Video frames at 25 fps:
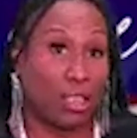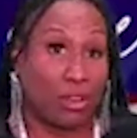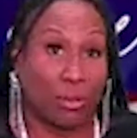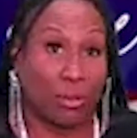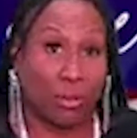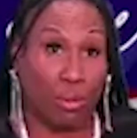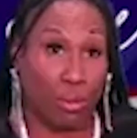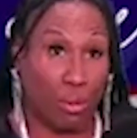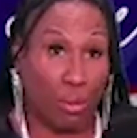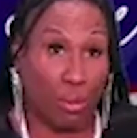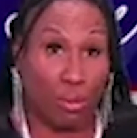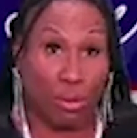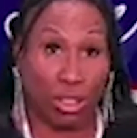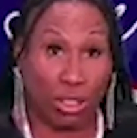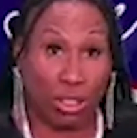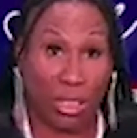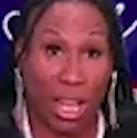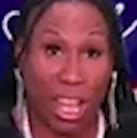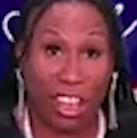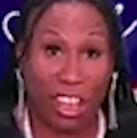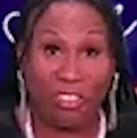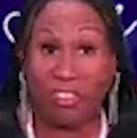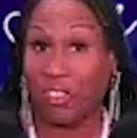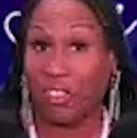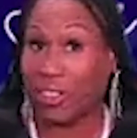would
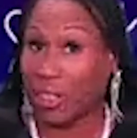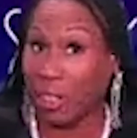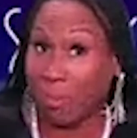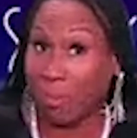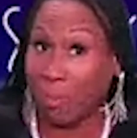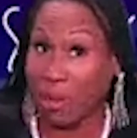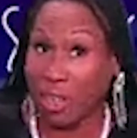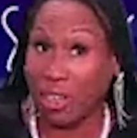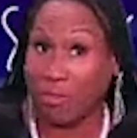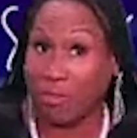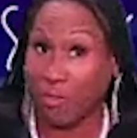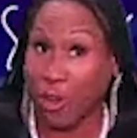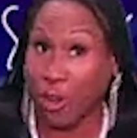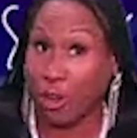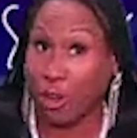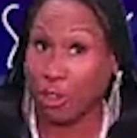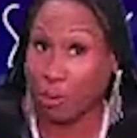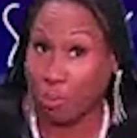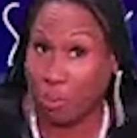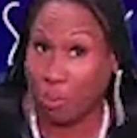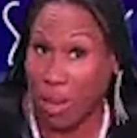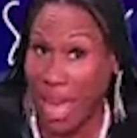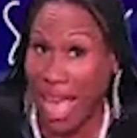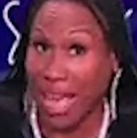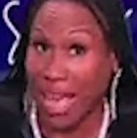definitely be the
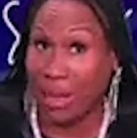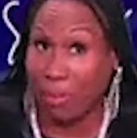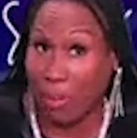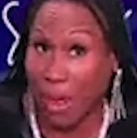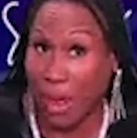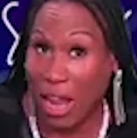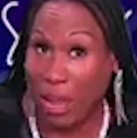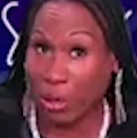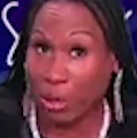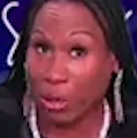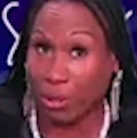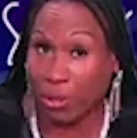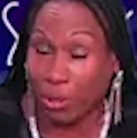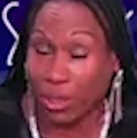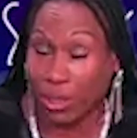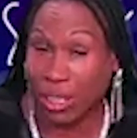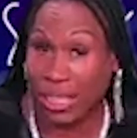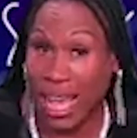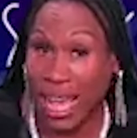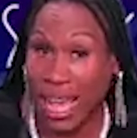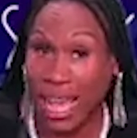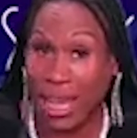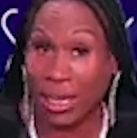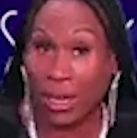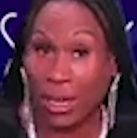first black mayor to
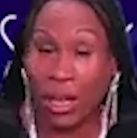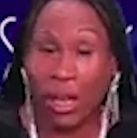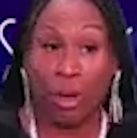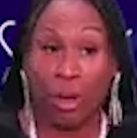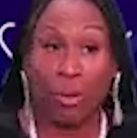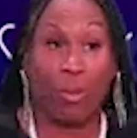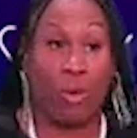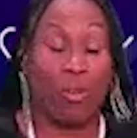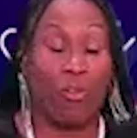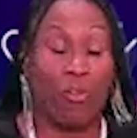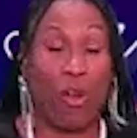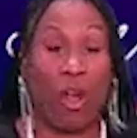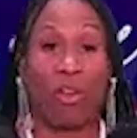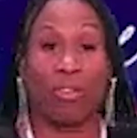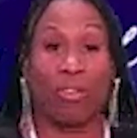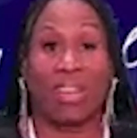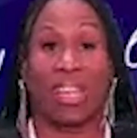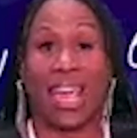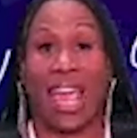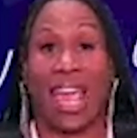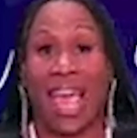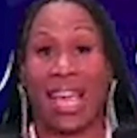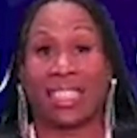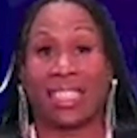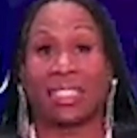resign. We've already
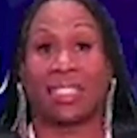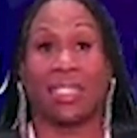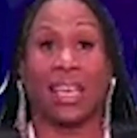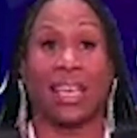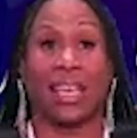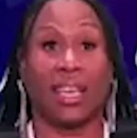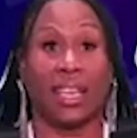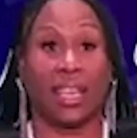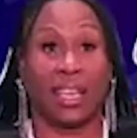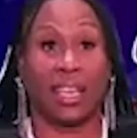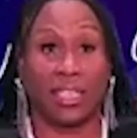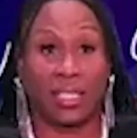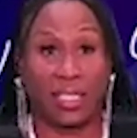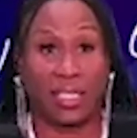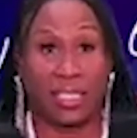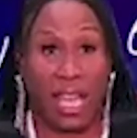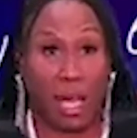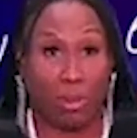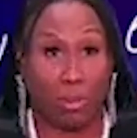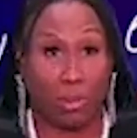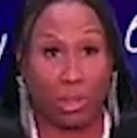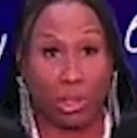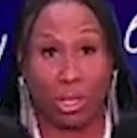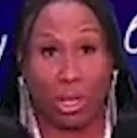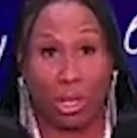had Dinkins
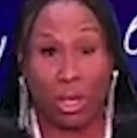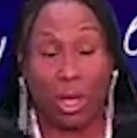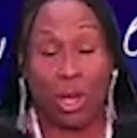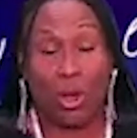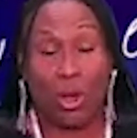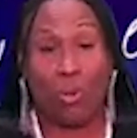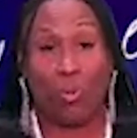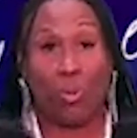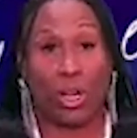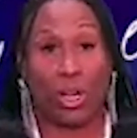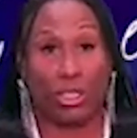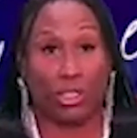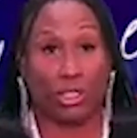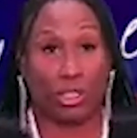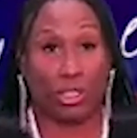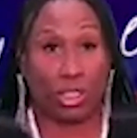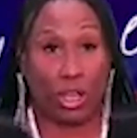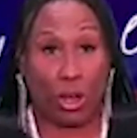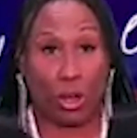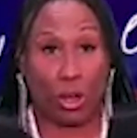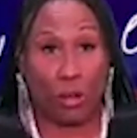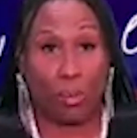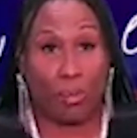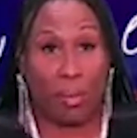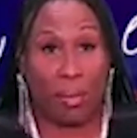that was a
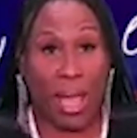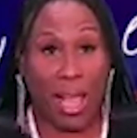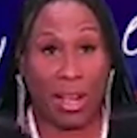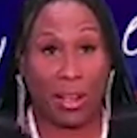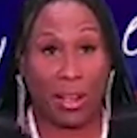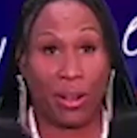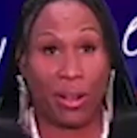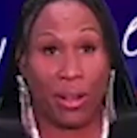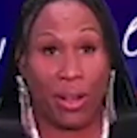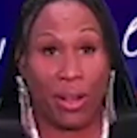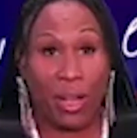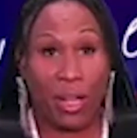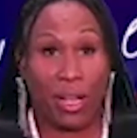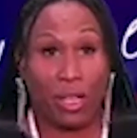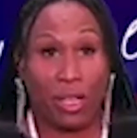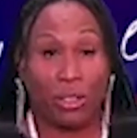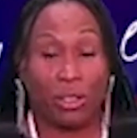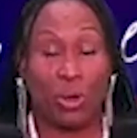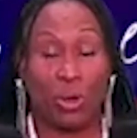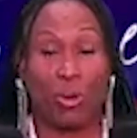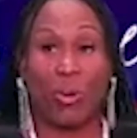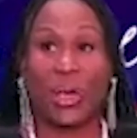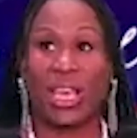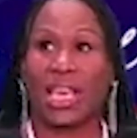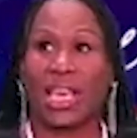one-term mayor.
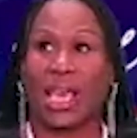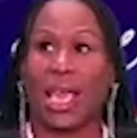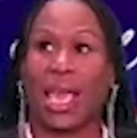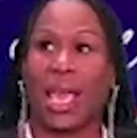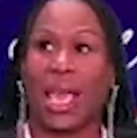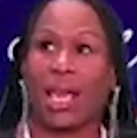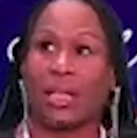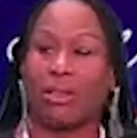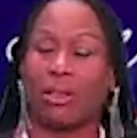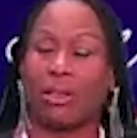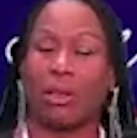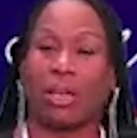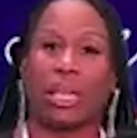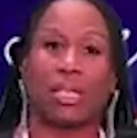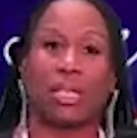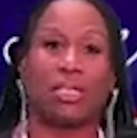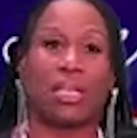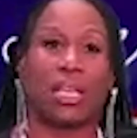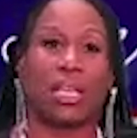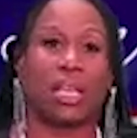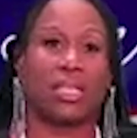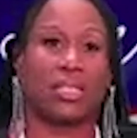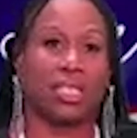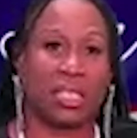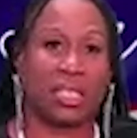So we can't look at
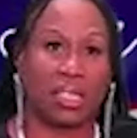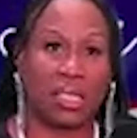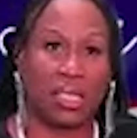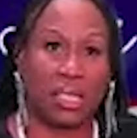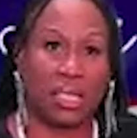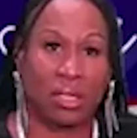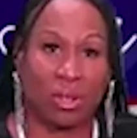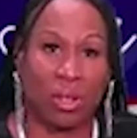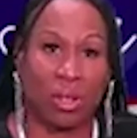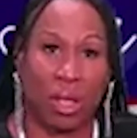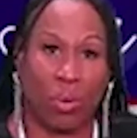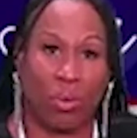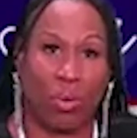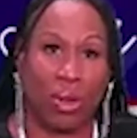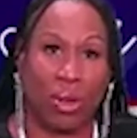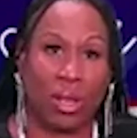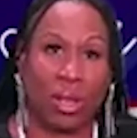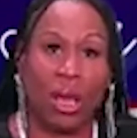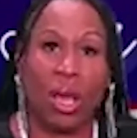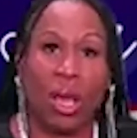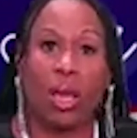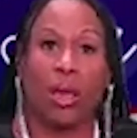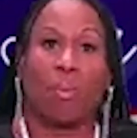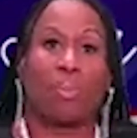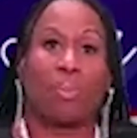this as that
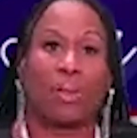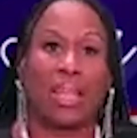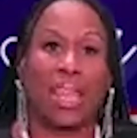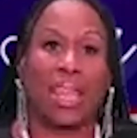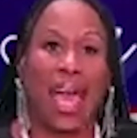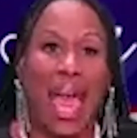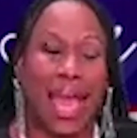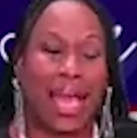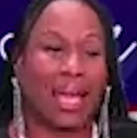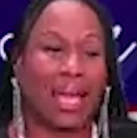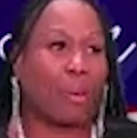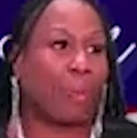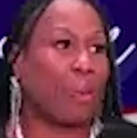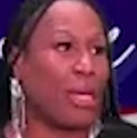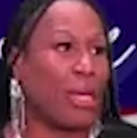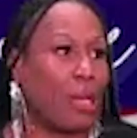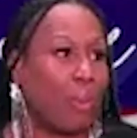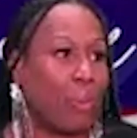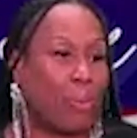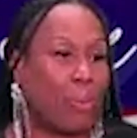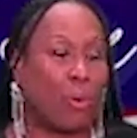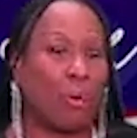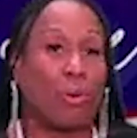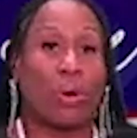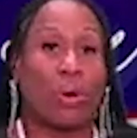when black
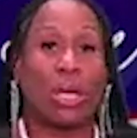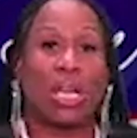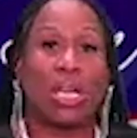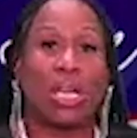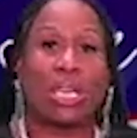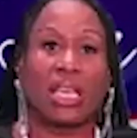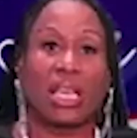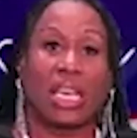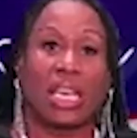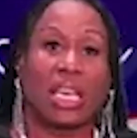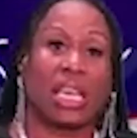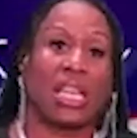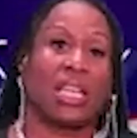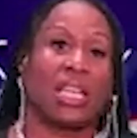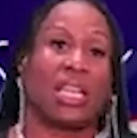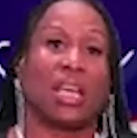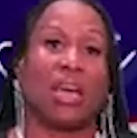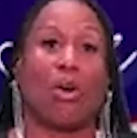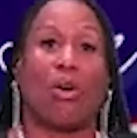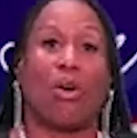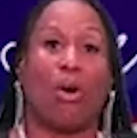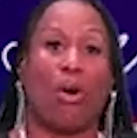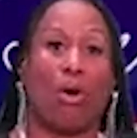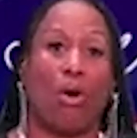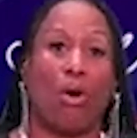people get
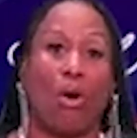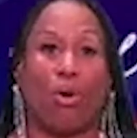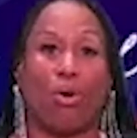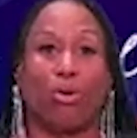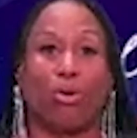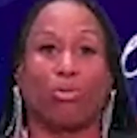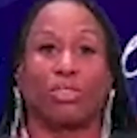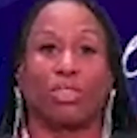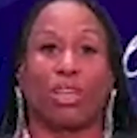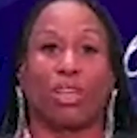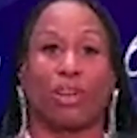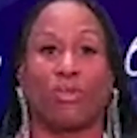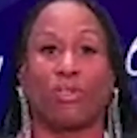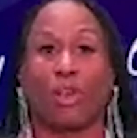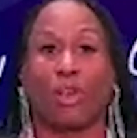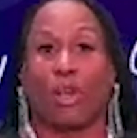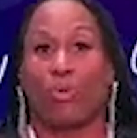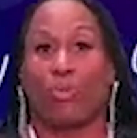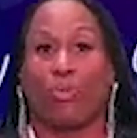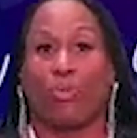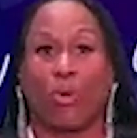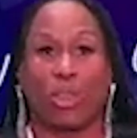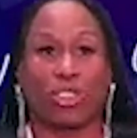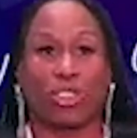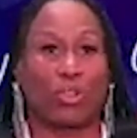a hold of
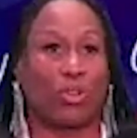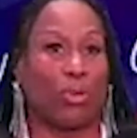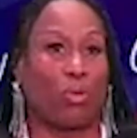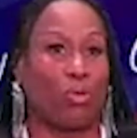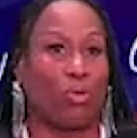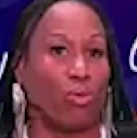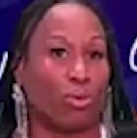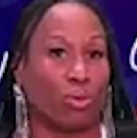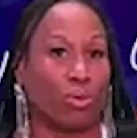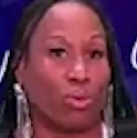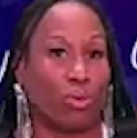what's going